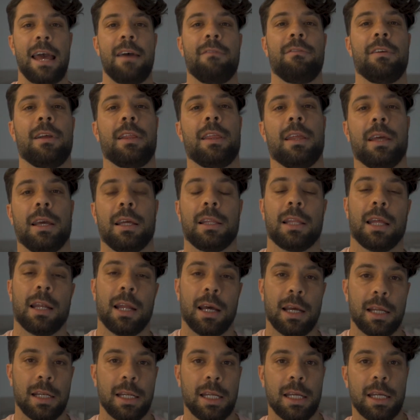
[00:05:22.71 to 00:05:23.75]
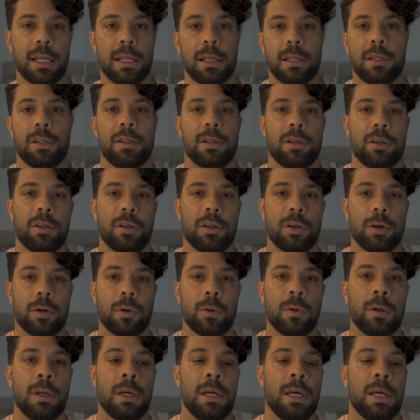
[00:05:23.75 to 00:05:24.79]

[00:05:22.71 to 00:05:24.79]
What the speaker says: everything that I need it to do.